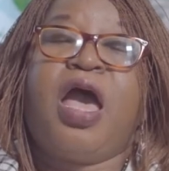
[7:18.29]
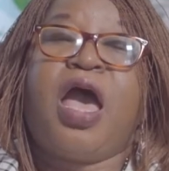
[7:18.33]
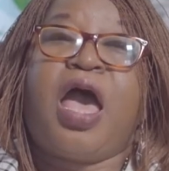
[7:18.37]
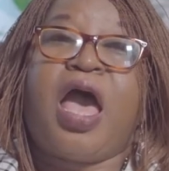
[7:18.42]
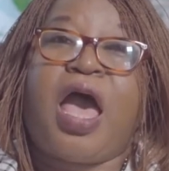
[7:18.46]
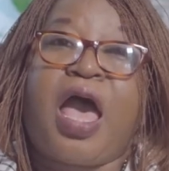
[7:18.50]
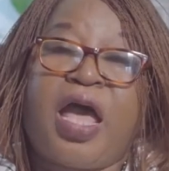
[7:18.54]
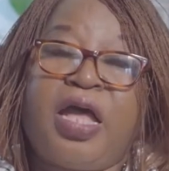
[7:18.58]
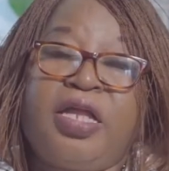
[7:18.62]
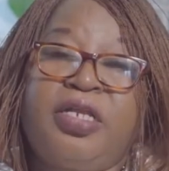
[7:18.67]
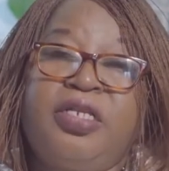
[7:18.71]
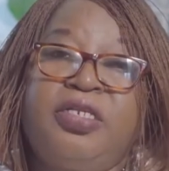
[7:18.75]

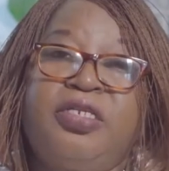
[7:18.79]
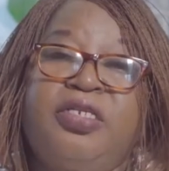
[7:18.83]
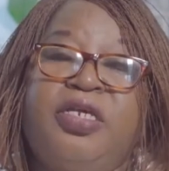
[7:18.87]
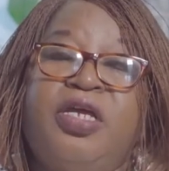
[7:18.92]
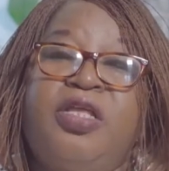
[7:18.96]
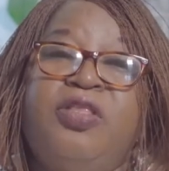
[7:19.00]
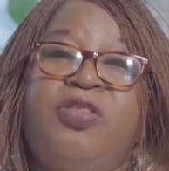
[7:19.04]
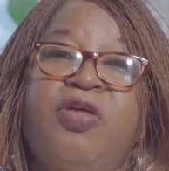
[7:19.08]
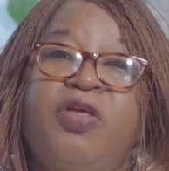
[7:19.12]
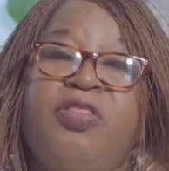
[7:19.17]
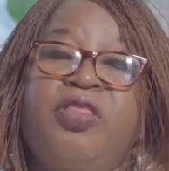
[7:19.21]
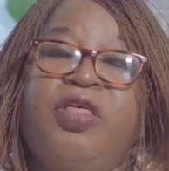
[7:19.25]
And
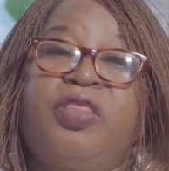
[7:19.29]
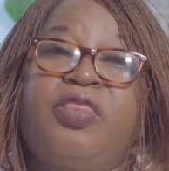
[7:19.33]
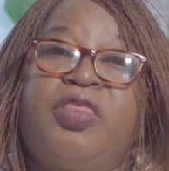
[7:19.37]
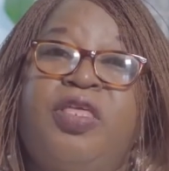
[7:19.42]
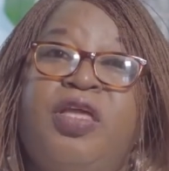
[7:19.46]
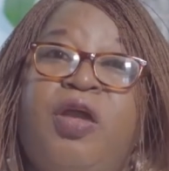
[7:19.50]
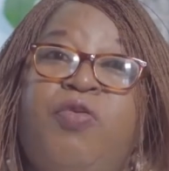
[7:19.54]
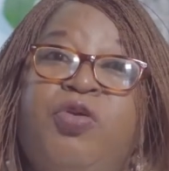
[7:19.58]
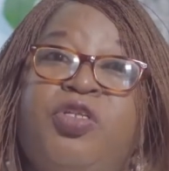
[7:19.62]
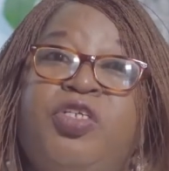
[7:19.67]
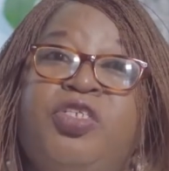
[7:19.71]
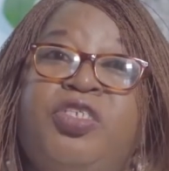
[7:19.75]
another
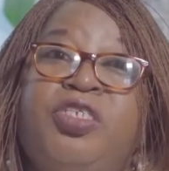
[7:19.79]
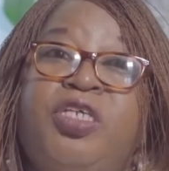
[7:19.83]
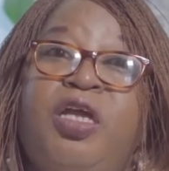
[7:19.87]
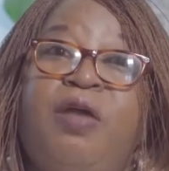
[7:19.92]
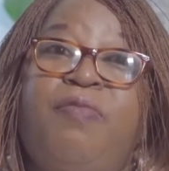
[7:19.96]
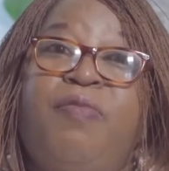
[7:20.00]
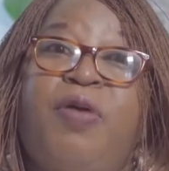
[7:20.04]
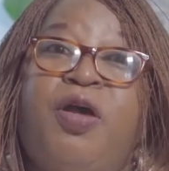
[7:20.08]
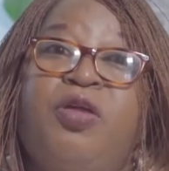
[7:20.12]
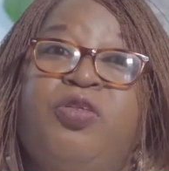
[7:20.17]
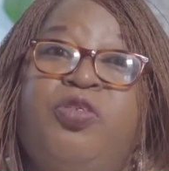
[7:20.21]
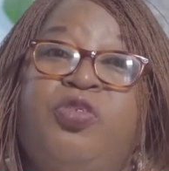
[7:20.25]
thing I want to say
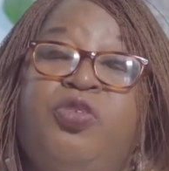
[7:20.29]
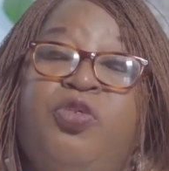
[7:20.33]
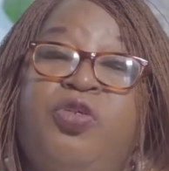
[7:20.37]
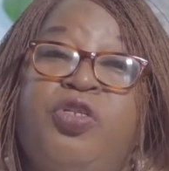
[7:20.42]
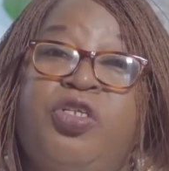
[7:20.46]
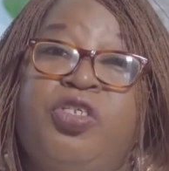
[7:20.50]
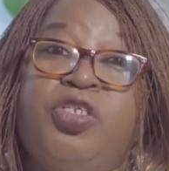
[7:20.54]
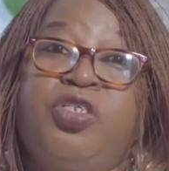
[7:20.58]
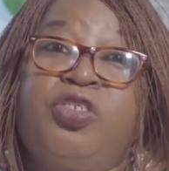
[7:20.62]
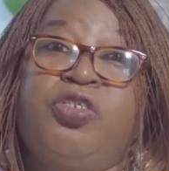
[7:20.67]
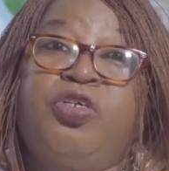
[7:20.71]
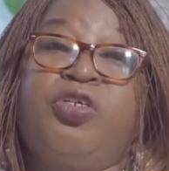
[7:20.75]
about
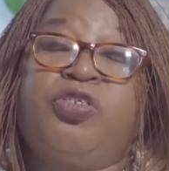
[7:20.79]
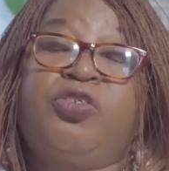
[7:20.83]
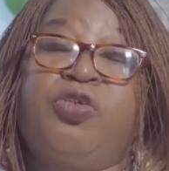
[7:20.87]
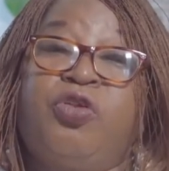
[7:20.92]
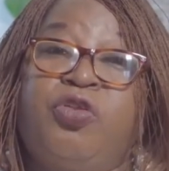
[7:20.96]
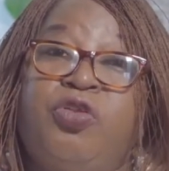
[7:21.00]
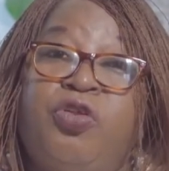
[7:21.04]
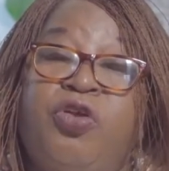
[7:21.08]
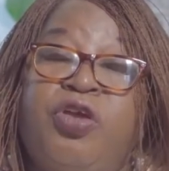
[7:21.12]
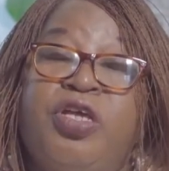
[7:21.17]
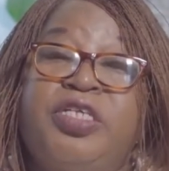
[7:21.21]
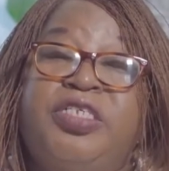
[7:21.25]
solicitors or
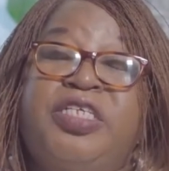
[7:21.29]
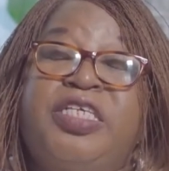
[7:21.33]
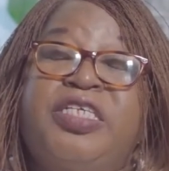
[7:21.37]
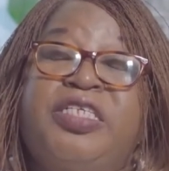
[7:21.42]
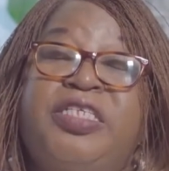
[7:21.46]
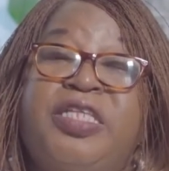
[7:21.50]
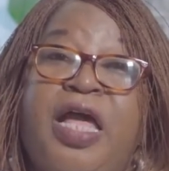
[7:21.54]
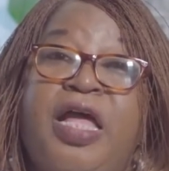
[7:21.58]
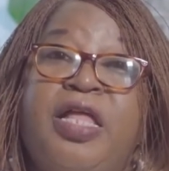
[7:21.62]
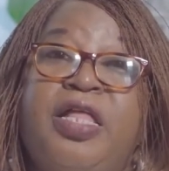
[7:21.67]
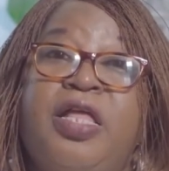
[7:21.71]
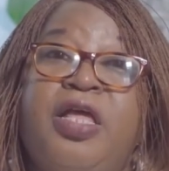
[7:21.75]
lawyers is
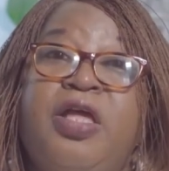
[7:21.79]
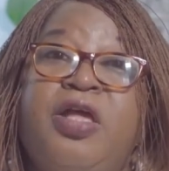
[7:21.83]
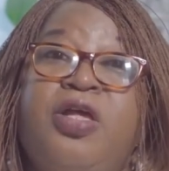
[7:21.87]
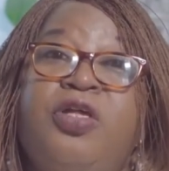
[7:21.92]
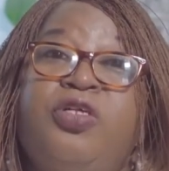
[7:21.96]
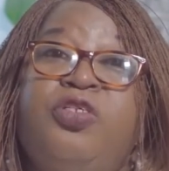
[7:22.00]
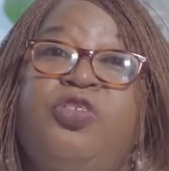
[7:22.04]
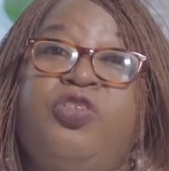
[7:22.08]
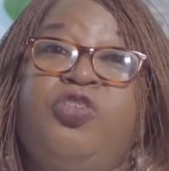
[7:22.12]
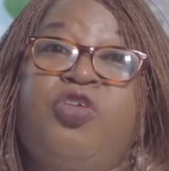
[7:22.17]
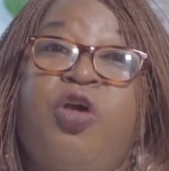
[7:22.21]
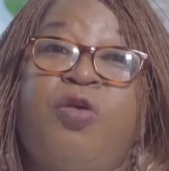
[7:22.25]
that
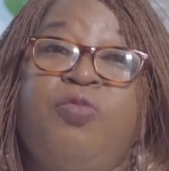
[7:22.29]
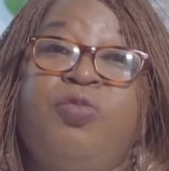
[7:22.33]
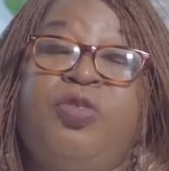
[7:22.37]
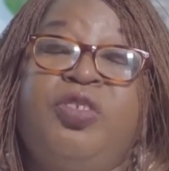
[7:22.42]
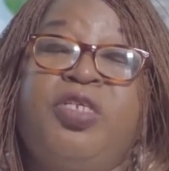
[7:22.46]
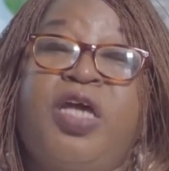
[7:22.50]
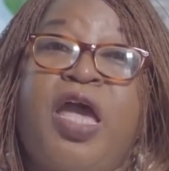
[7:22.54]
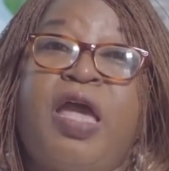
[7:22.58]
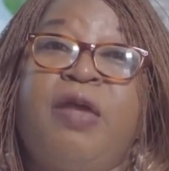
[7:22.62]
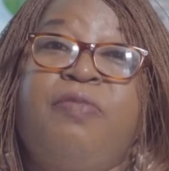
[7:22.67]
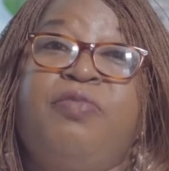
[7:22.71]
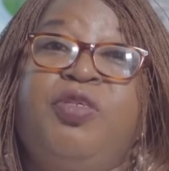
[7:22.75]

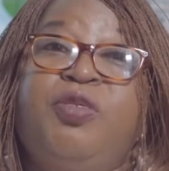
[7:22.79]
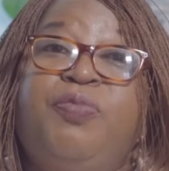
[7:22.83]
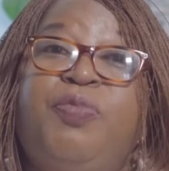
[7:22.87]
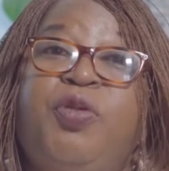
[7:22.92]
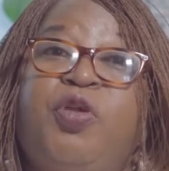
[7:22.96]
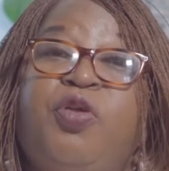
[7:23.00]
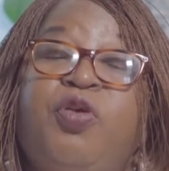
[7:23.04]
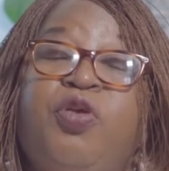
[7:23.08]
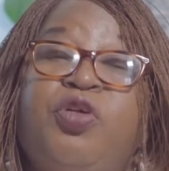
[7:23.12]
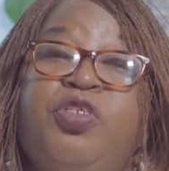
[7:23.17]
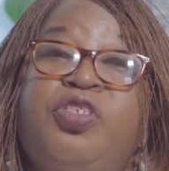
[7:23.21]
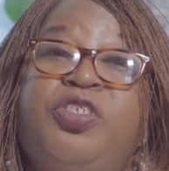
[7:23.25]
sometimes
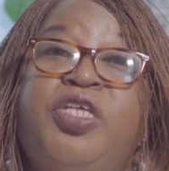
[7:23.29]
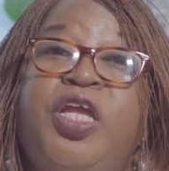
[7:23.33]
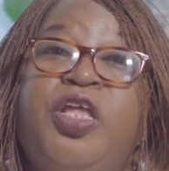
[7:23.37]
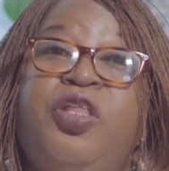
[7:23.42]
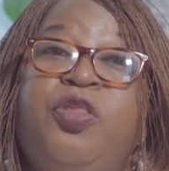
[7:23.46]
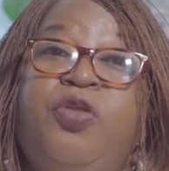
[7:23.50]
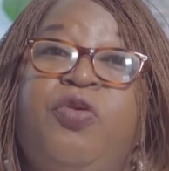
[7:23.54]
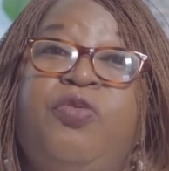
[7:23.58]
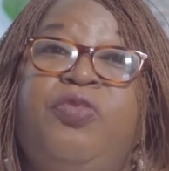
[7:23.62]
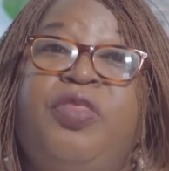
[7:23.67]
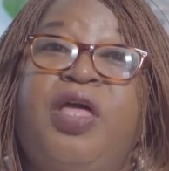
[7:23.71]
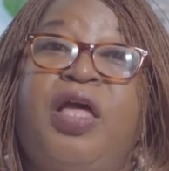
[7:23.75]
because they
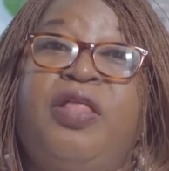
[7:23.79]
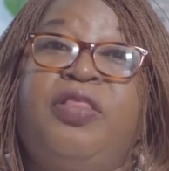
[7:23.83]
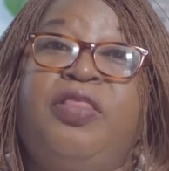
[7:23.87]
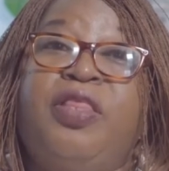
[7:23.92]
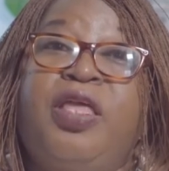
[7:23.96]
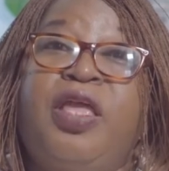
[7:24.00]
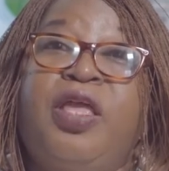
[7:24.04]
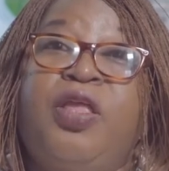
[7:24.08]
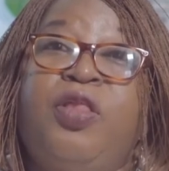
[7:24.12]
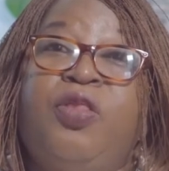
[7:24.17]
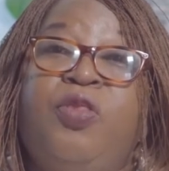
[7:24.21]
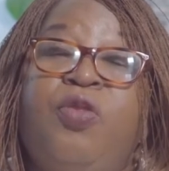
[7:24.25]
know that
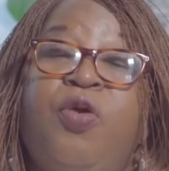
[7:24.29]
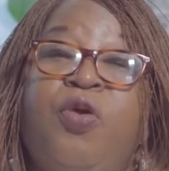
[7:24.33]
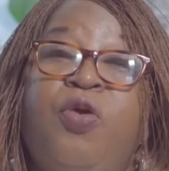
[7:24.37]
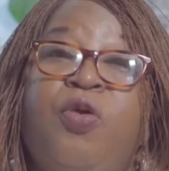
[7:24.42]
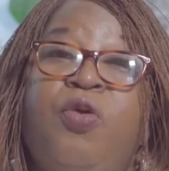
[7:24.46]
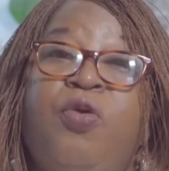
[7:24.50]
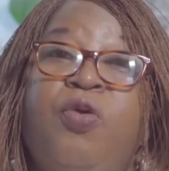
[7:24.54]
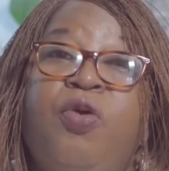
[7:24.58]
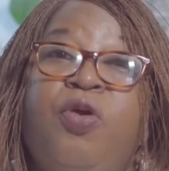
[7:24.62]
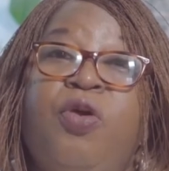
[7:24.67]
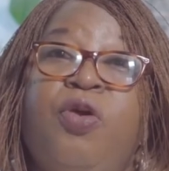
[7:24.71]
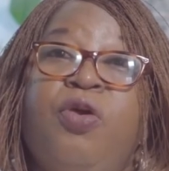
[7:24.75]
they
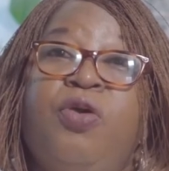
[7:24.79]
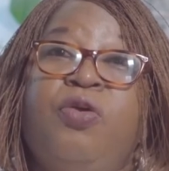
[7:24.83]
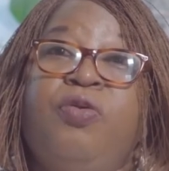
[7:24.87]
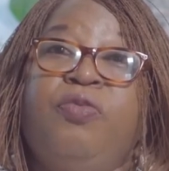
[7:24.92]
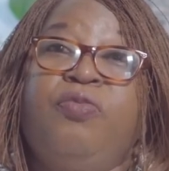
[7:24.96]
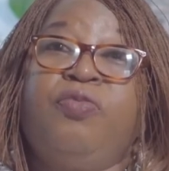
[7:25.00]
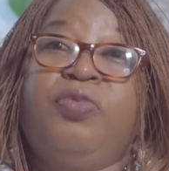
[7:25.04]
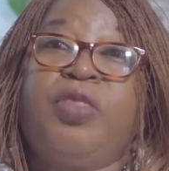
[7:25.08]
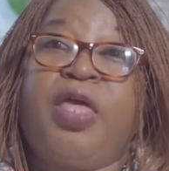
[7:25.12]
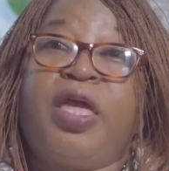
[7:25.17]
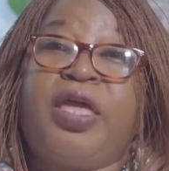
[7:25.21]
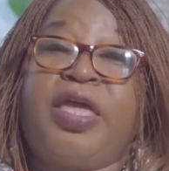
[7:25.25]
know
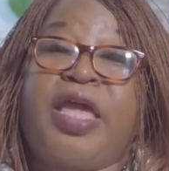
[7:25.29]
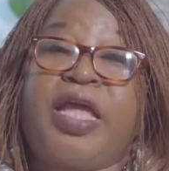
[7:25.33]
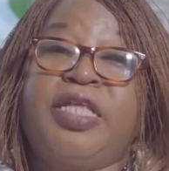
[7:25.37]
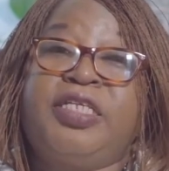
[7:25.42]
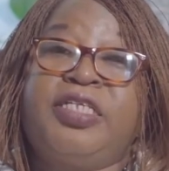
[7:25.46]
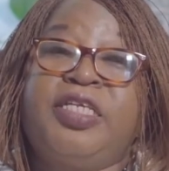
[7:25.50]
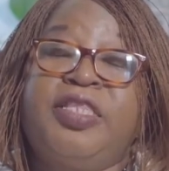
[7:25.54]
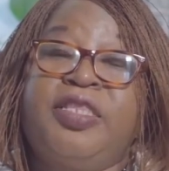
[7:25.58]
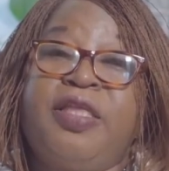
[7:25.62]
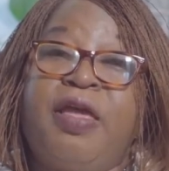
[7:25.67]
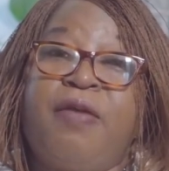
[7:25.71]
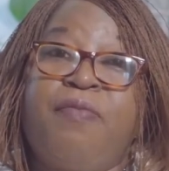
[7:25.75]
they're
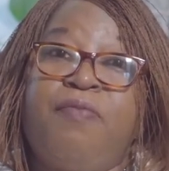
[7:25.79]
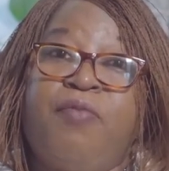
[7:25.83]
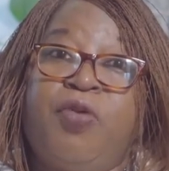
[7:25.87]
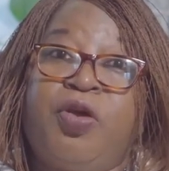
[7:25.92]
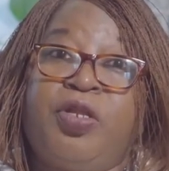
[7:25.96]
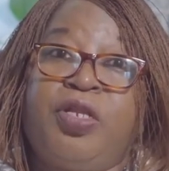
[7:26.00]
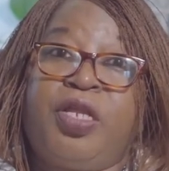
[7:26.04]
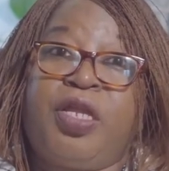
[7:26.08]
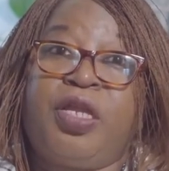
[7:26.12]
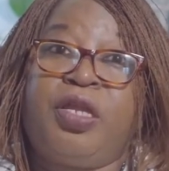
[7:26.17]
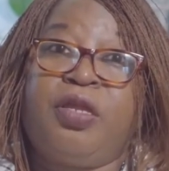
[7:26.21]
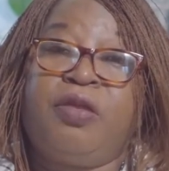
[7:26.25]
getting their
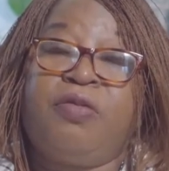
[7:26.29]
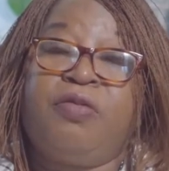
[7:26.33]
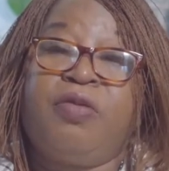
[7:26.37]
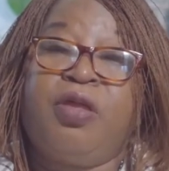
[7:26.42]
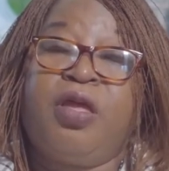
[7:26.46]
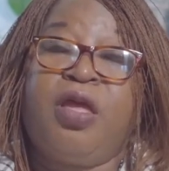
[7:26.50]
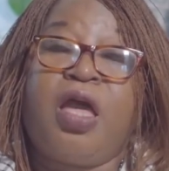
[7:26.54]
money